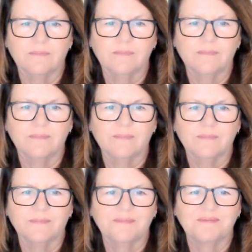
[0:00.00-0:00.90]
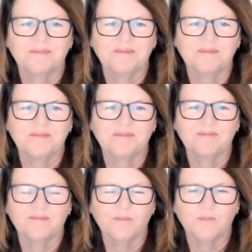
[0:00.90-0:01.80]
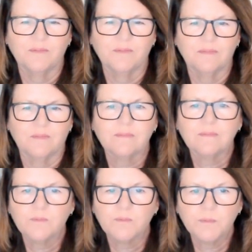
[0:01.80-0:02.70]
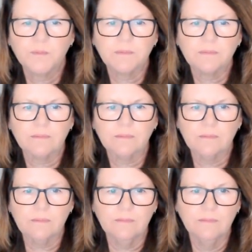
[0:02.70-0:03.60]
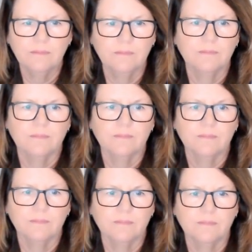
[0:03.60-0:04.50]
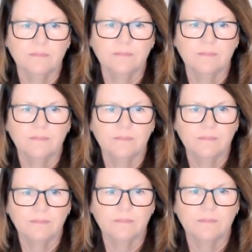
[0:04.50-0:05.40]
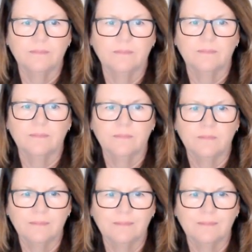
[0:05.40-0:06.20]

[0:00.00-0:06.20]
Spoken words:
(not speaking)